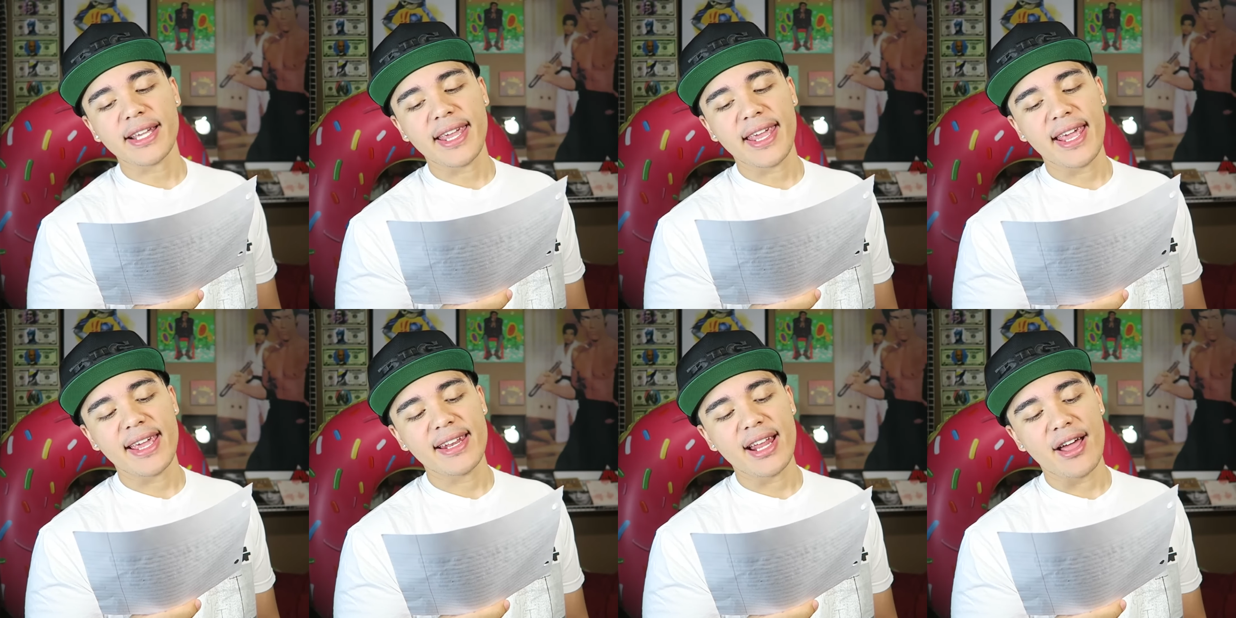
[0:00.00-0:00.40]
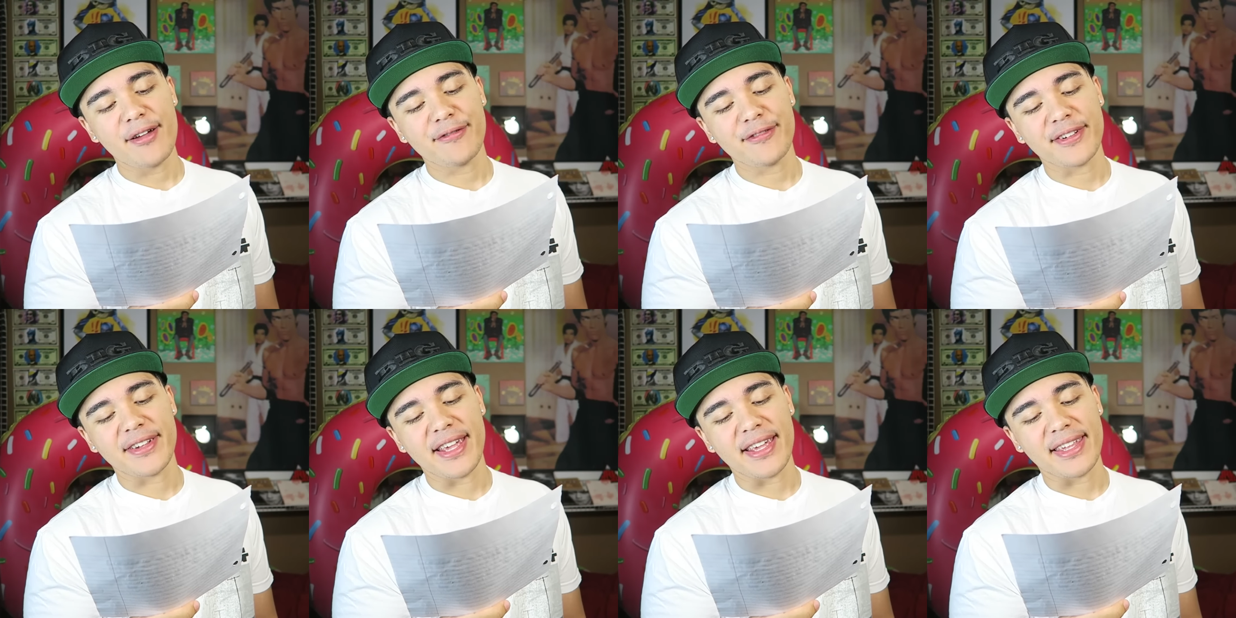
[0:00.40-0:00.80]
I
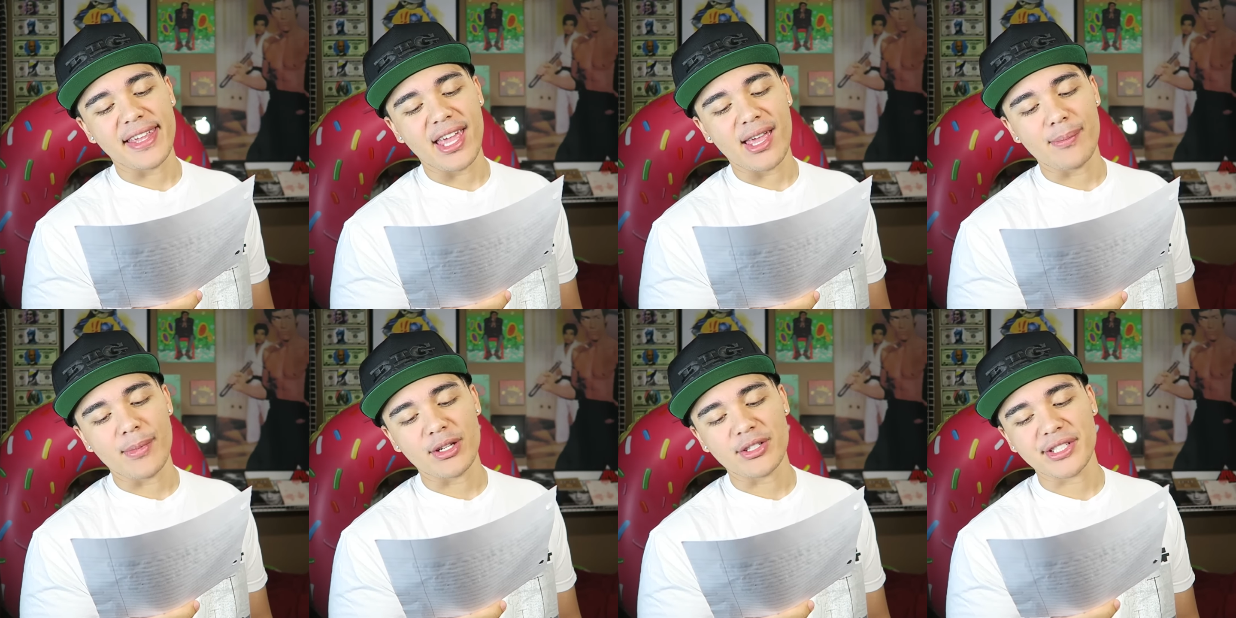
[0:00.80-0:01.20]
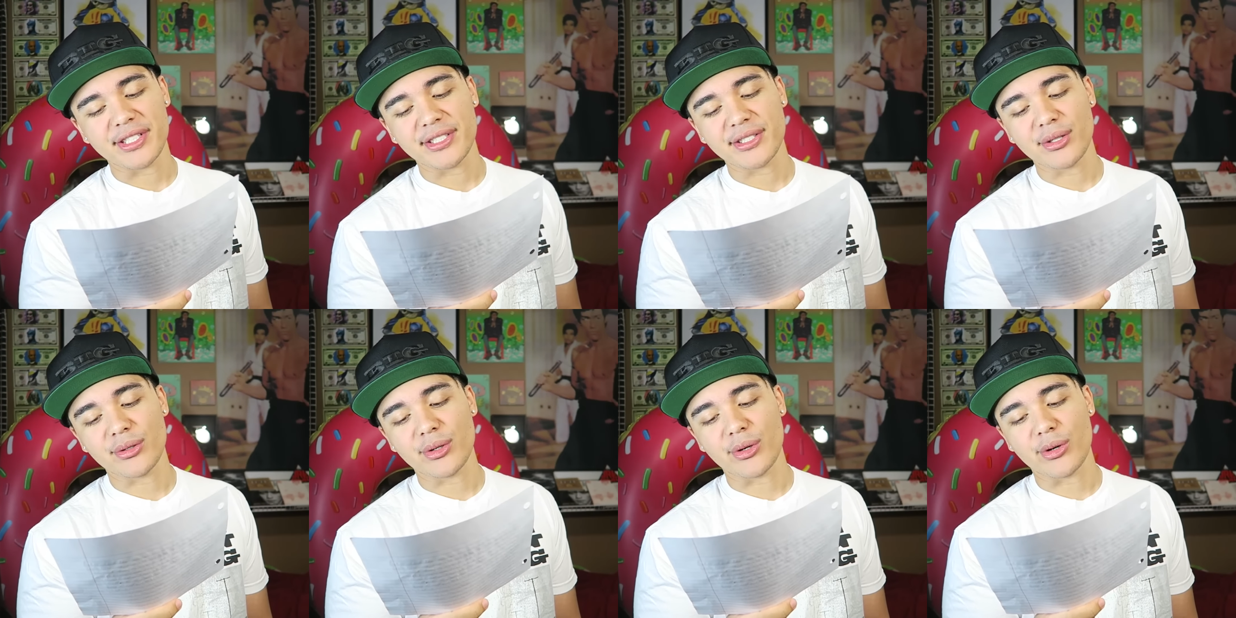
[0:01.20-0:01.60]
cannot forget Cammel.
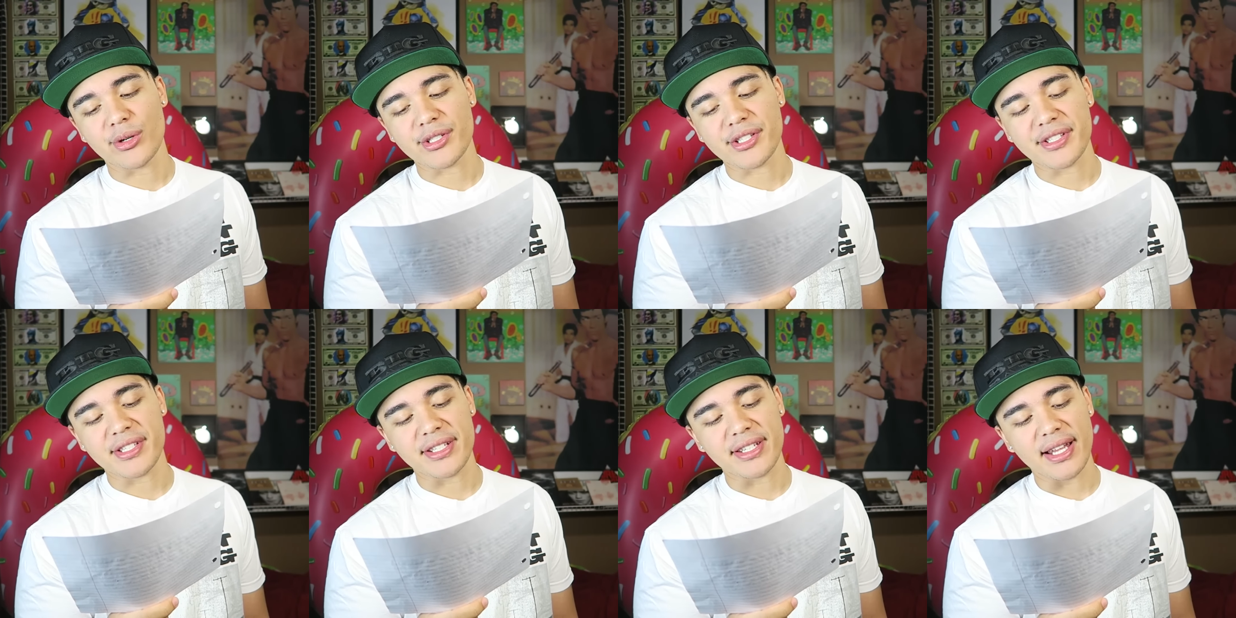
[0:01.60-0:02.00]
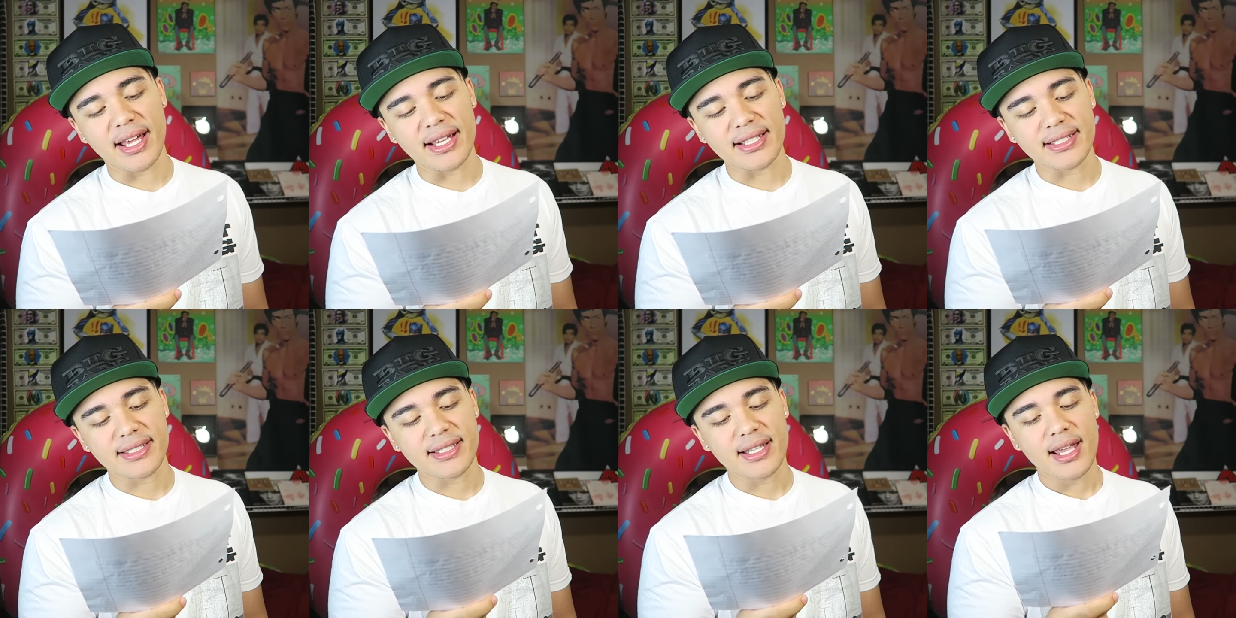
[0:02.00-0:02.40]
She's so gorgeous and
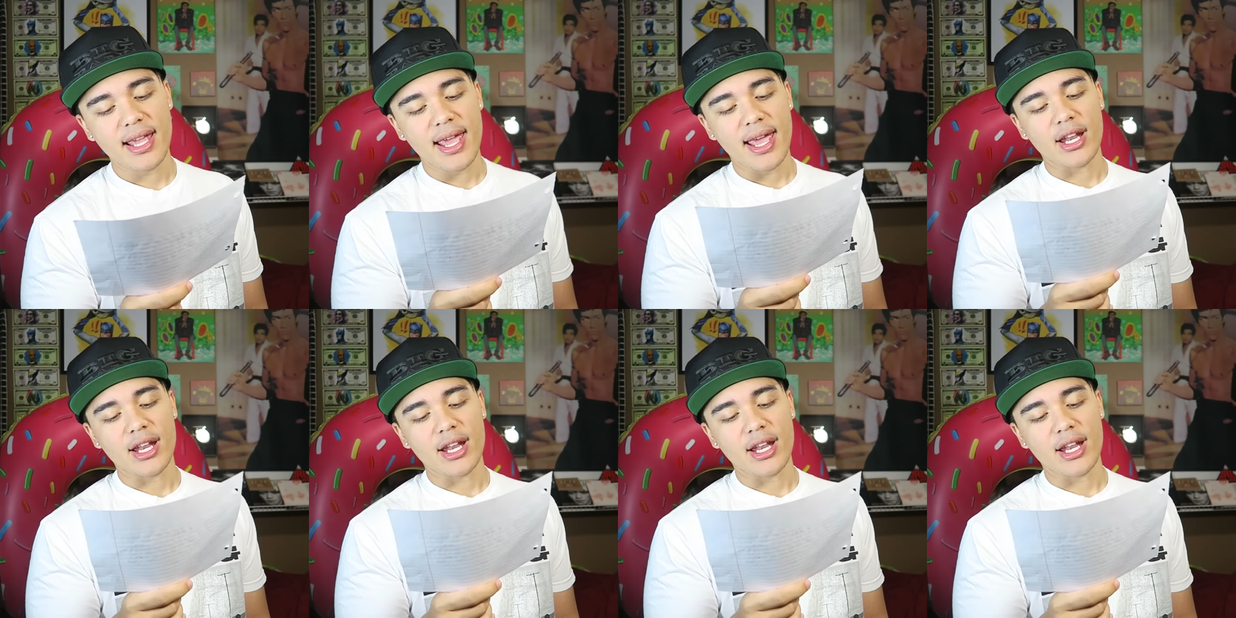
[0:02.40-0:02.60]
nice,